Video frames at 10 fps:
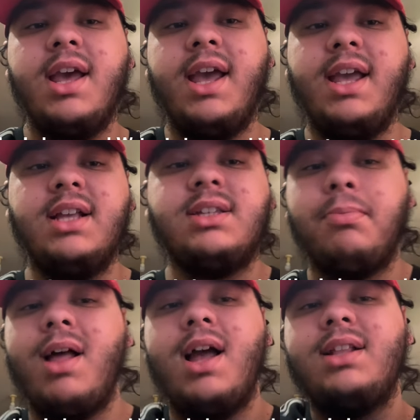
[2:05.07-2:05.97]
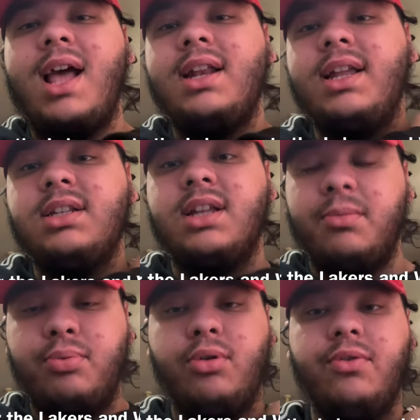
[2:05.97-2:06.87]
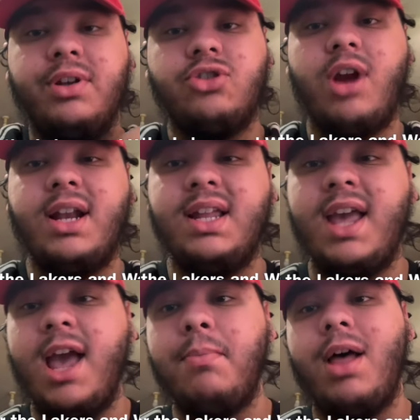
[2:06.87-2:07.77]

He is a player that needs to improve in training camp.